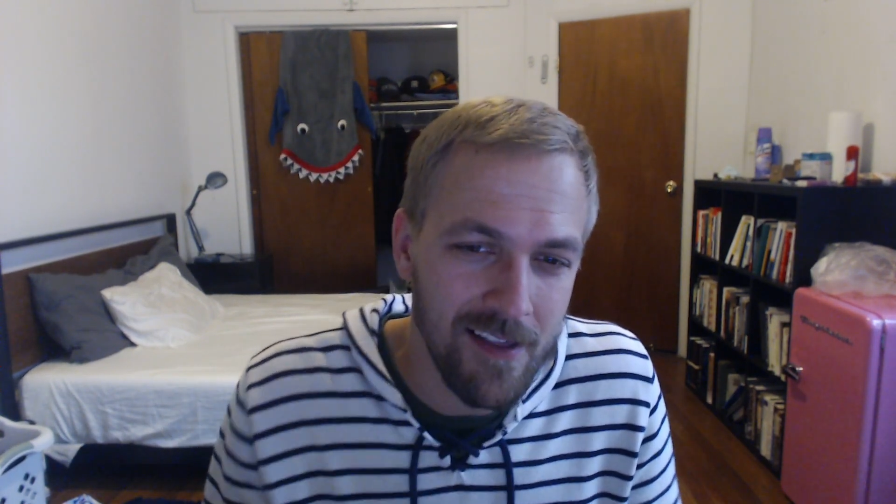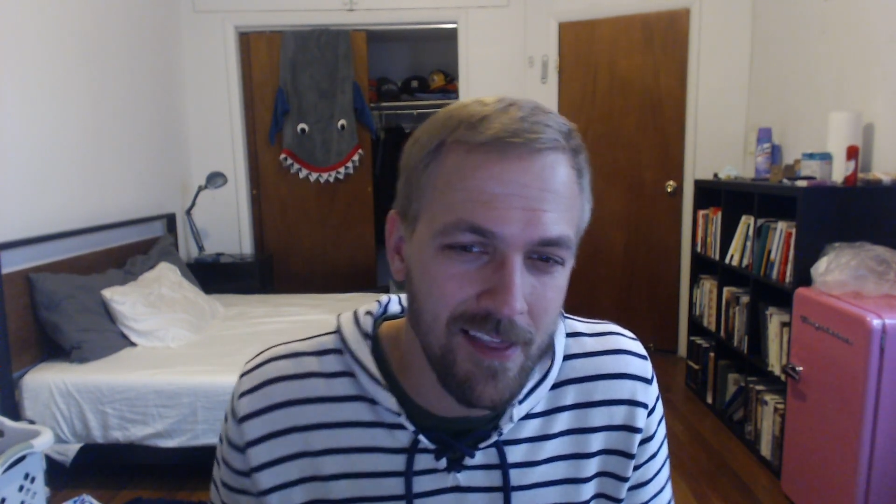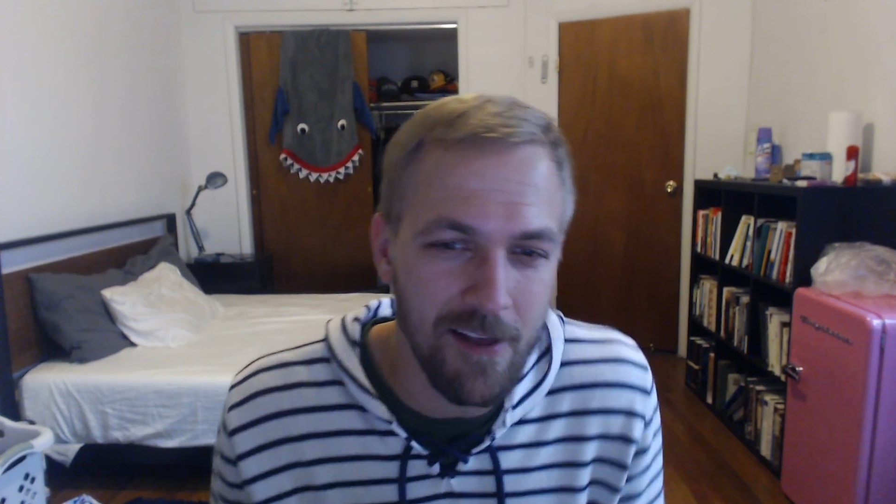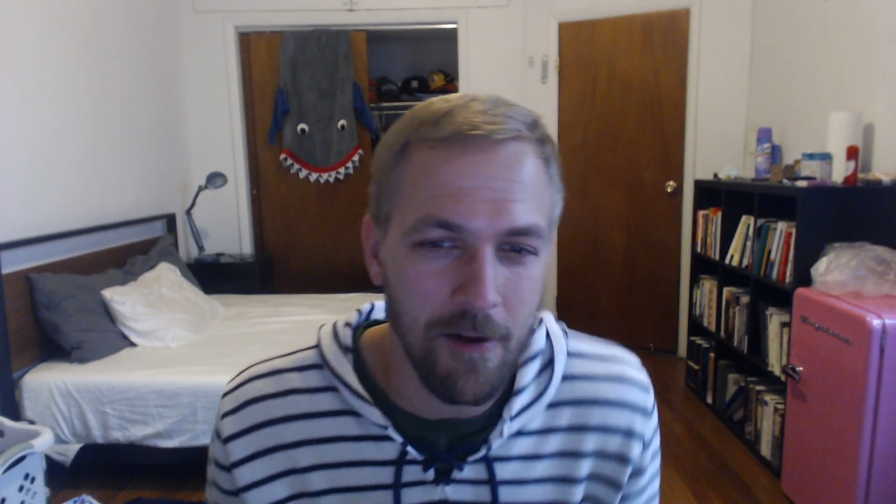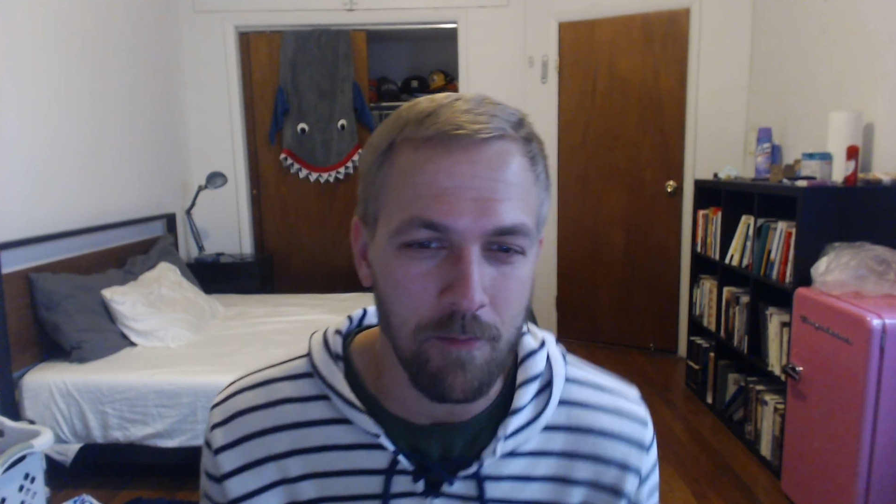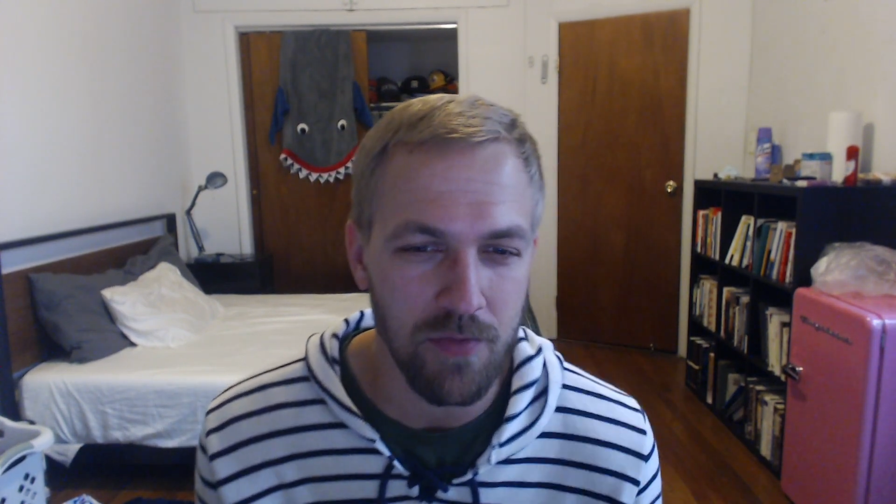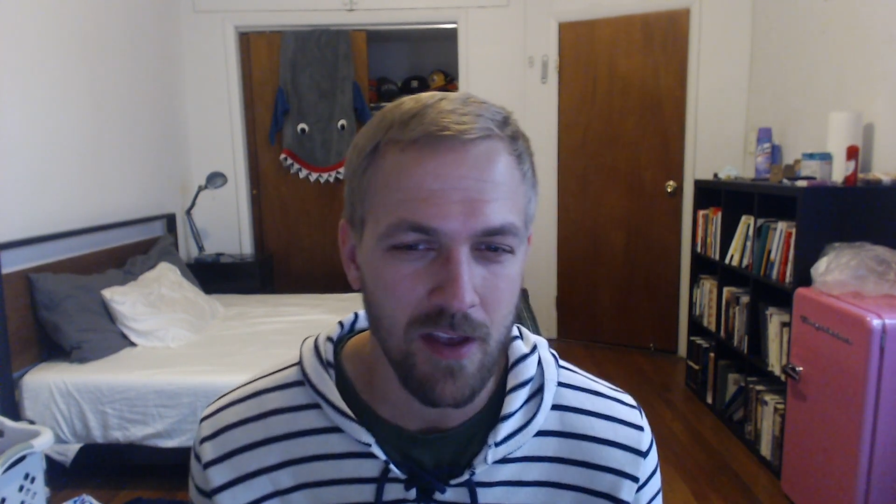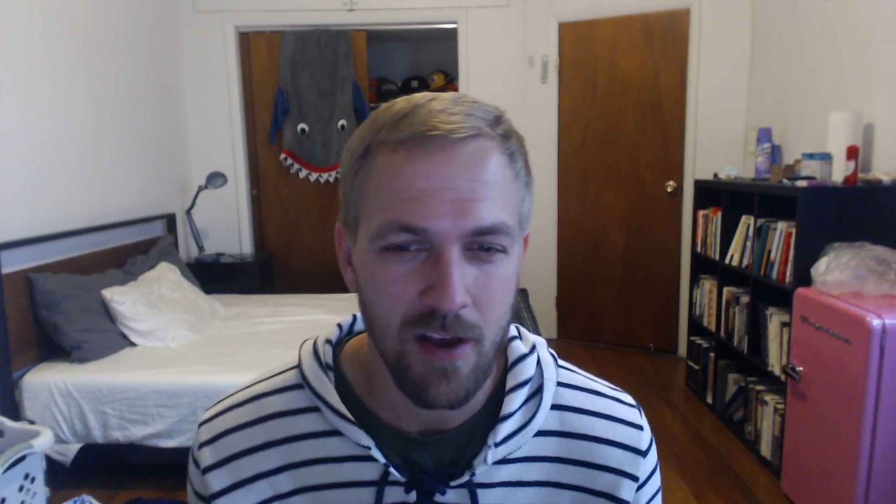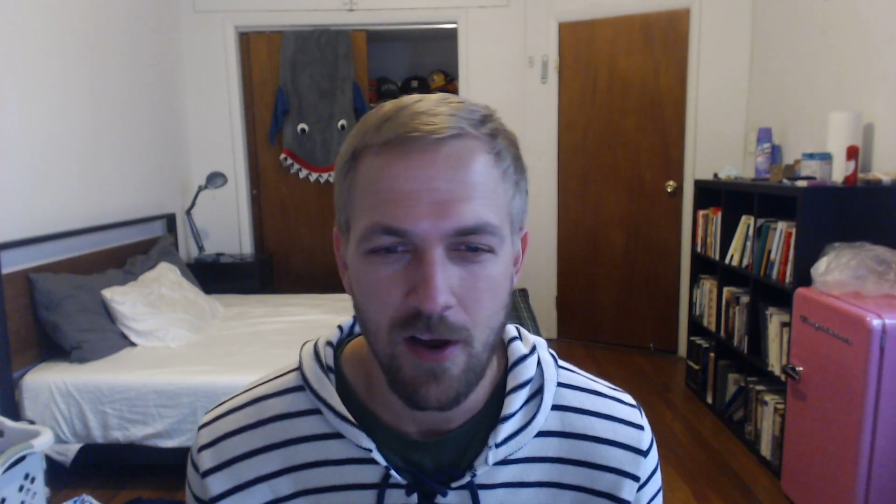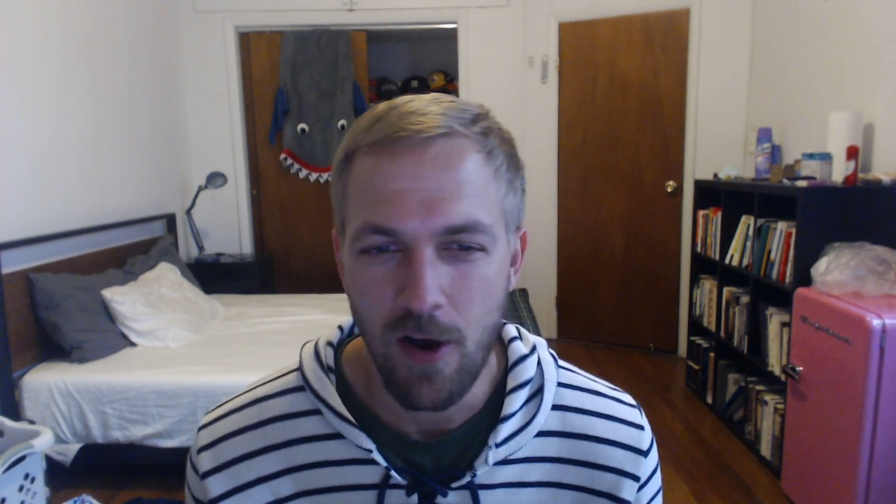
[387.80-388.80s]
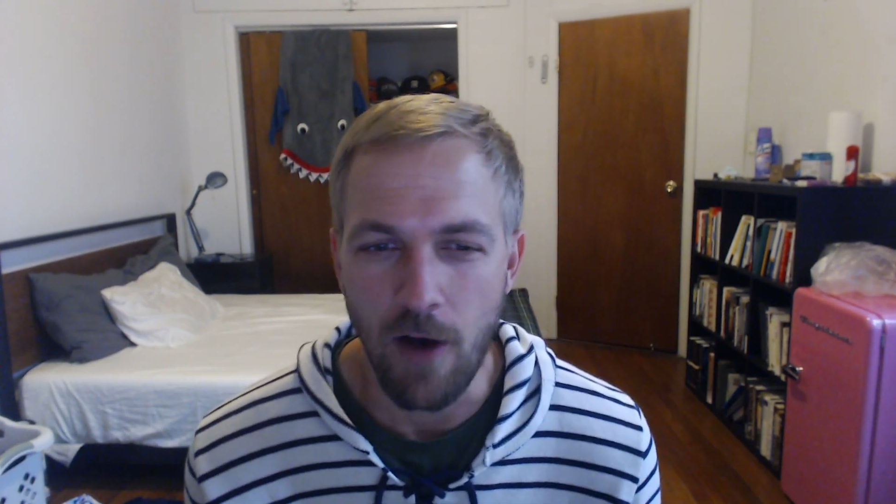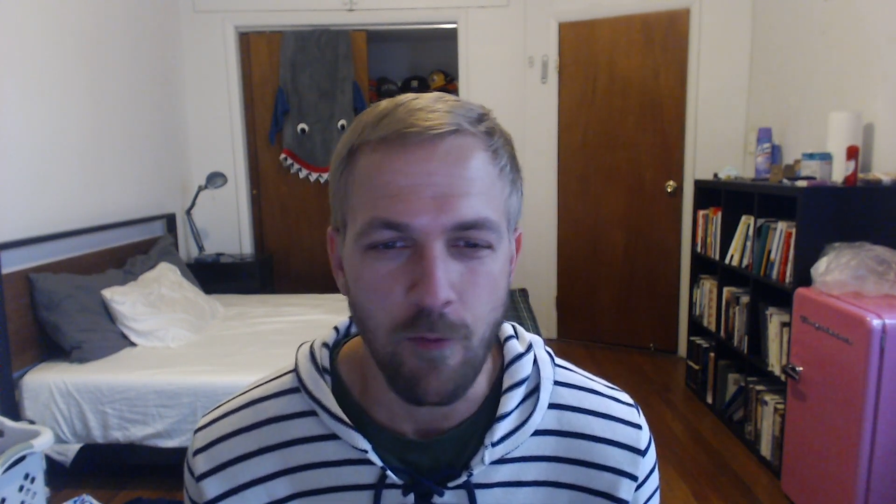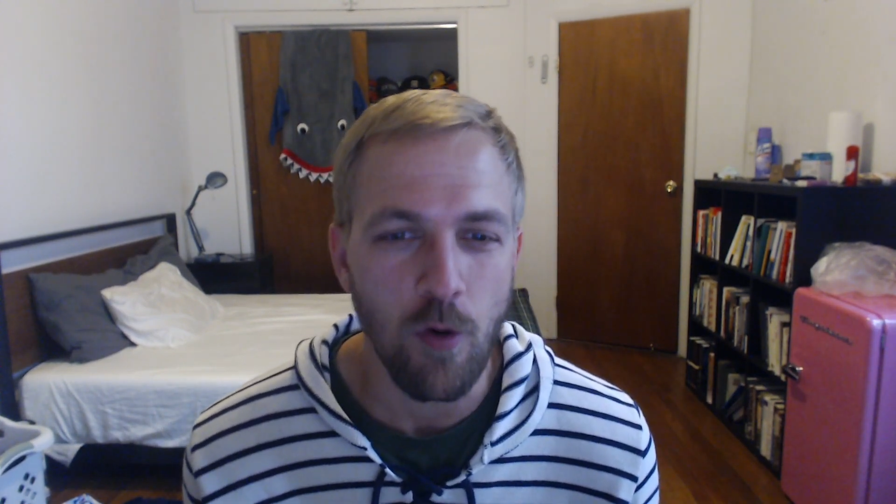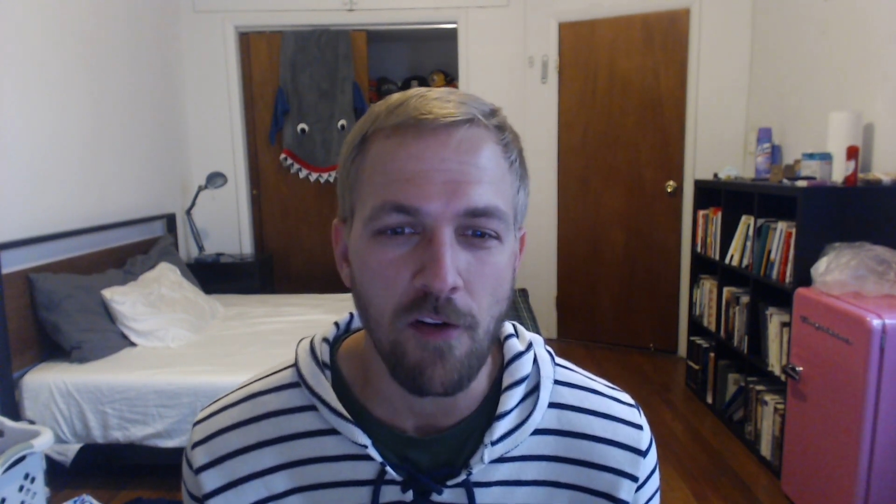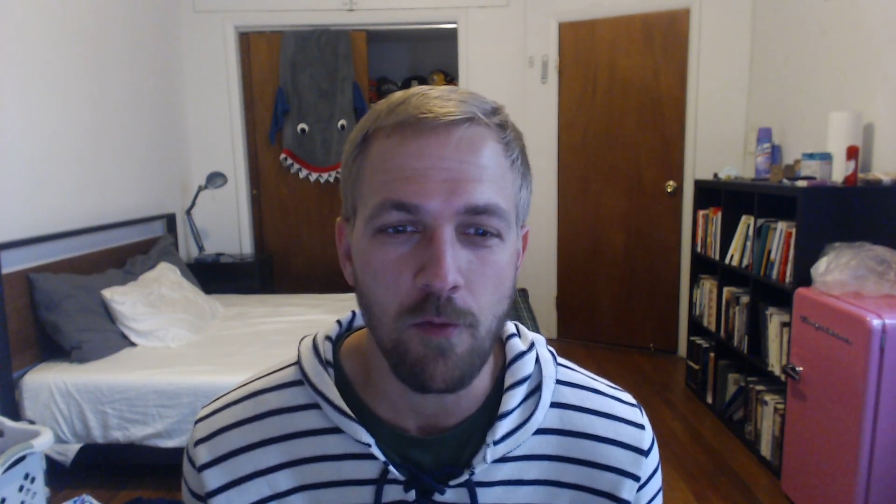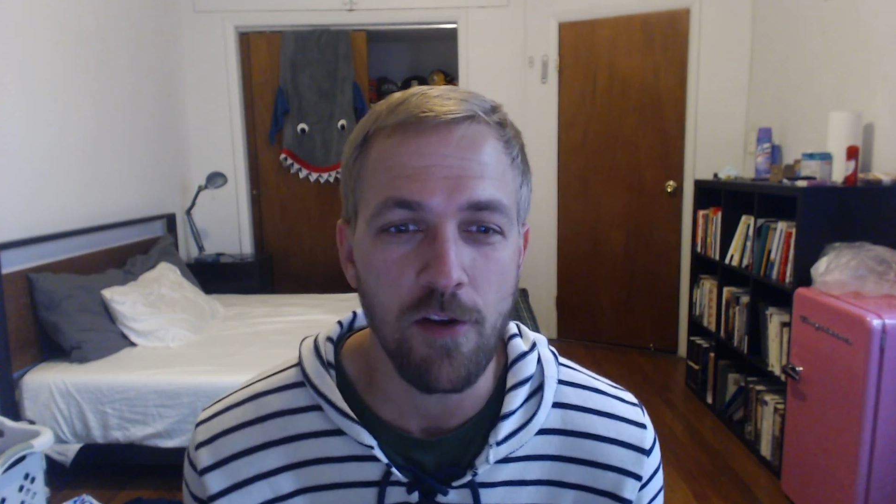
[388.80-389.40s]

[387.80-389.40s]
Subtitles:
Of course,